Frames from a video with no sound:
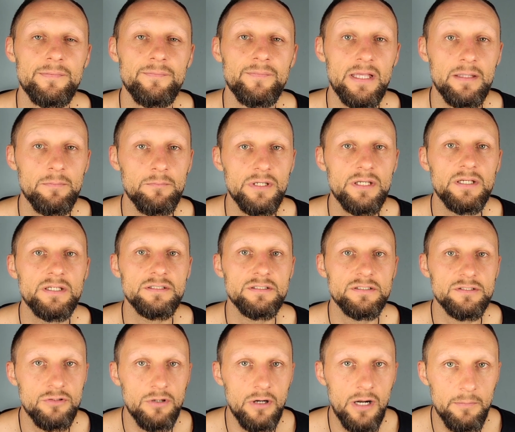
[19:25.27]
and biggest
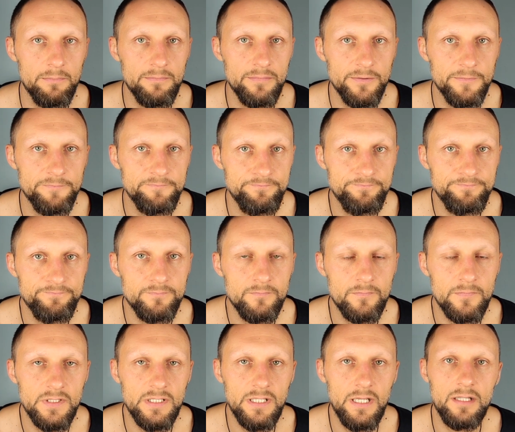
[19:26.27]
trap
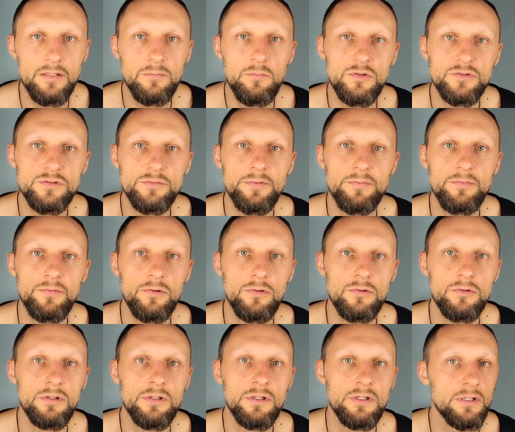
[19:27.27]
that most people
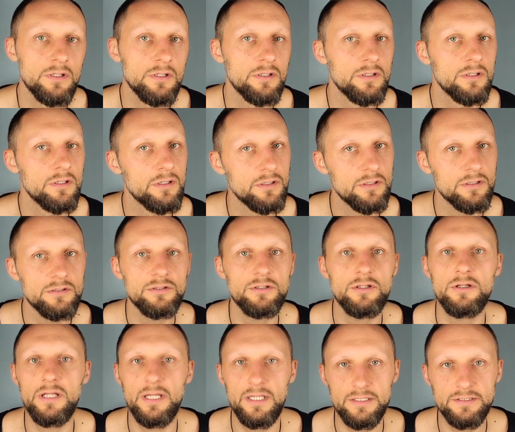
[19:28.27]

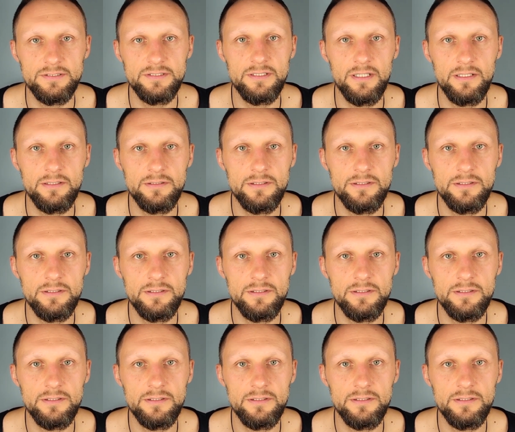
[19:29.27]
don't understand.